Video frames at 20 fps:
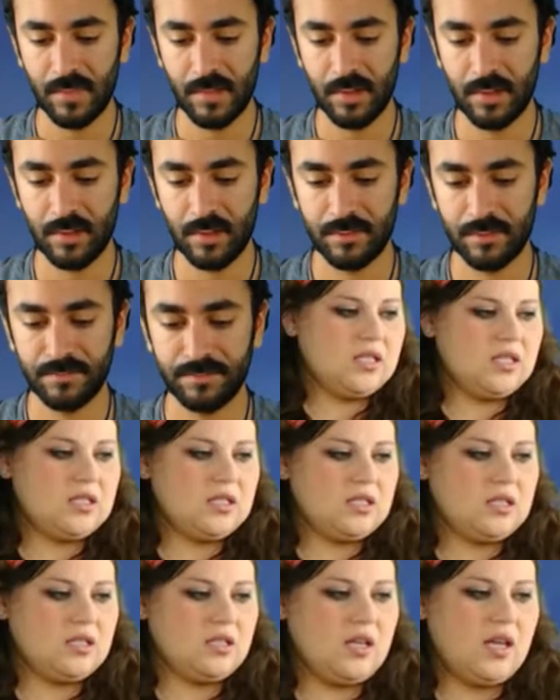And Joe
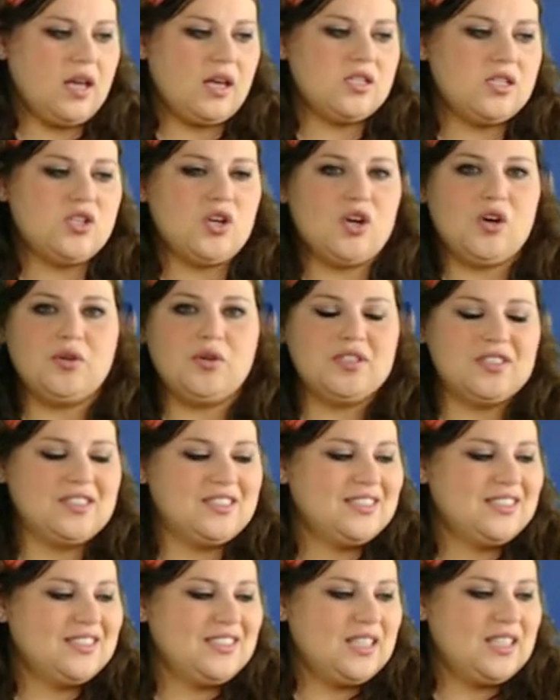says, hi
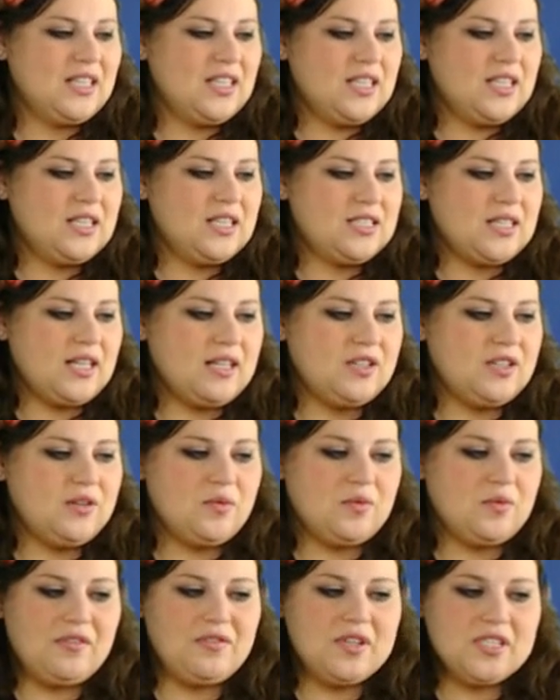Joe. He
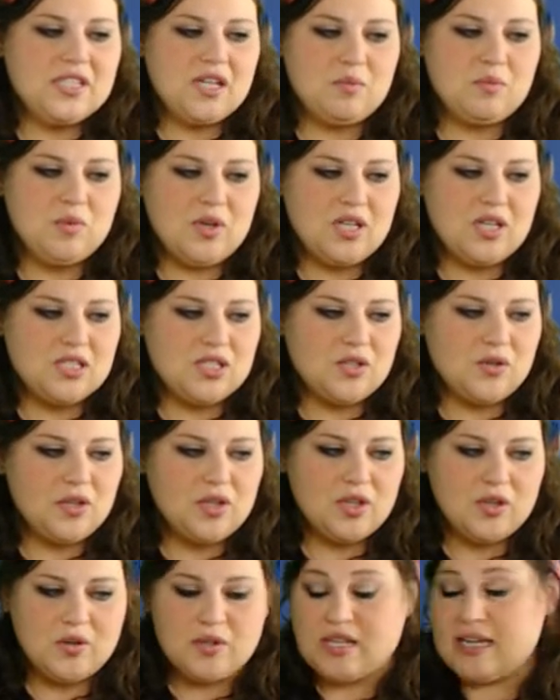said every time you
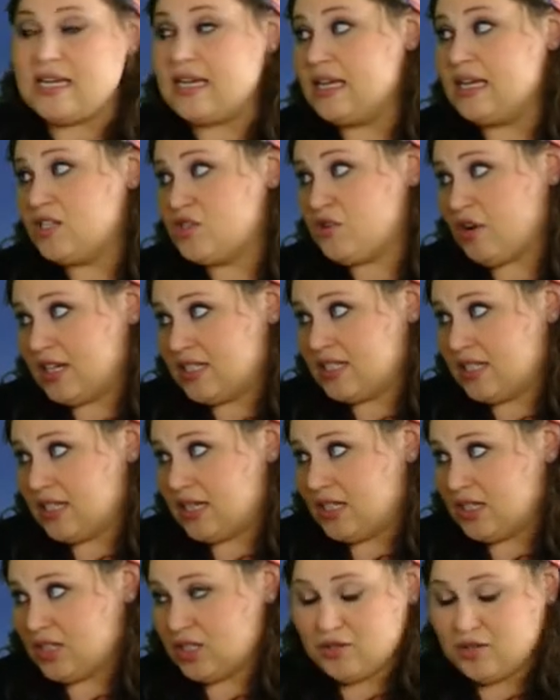get so close, he
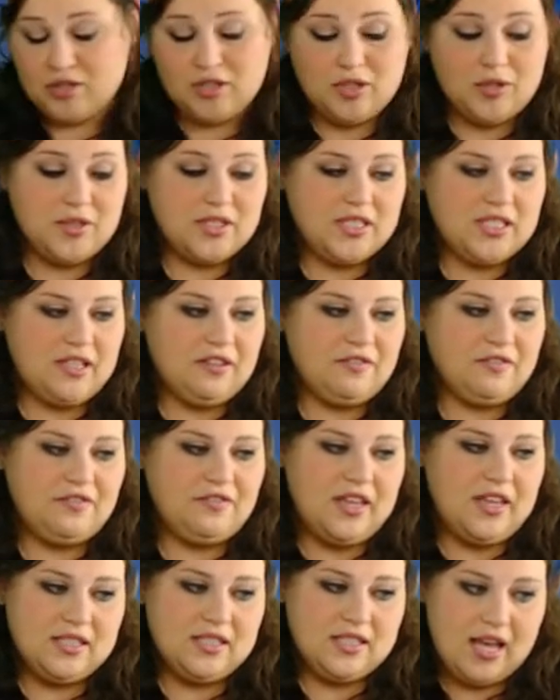tries to get so
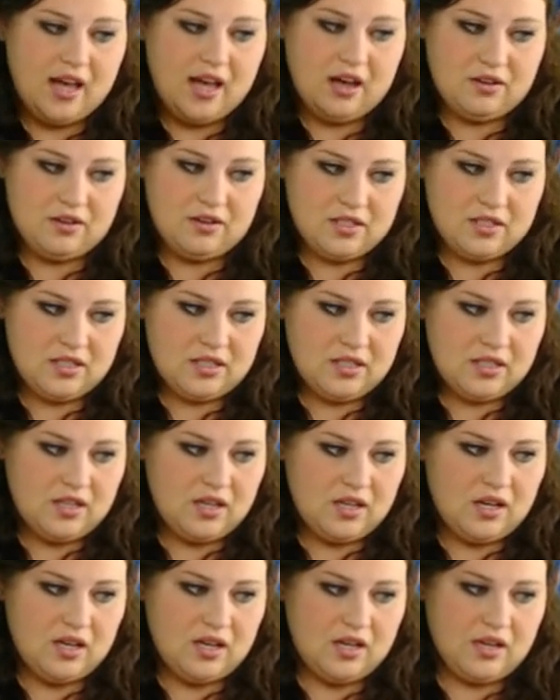close, it fades out
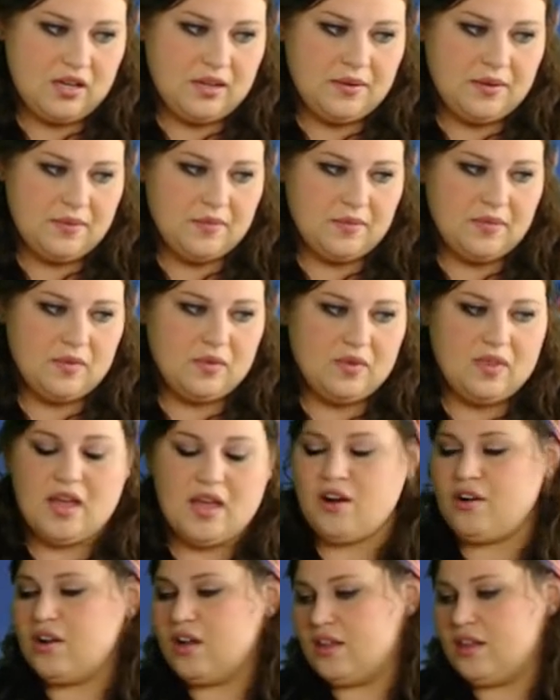
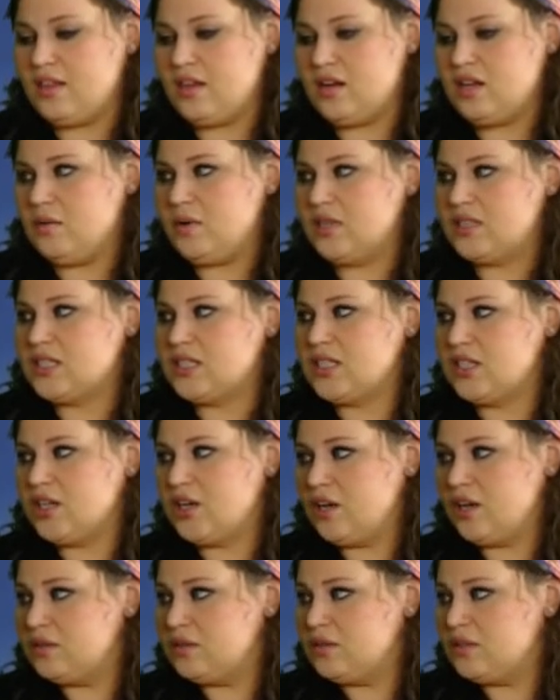the area that he
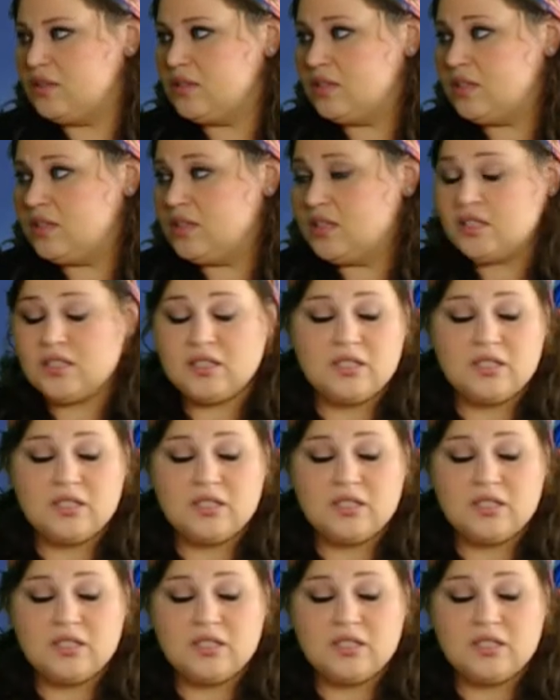wants to go.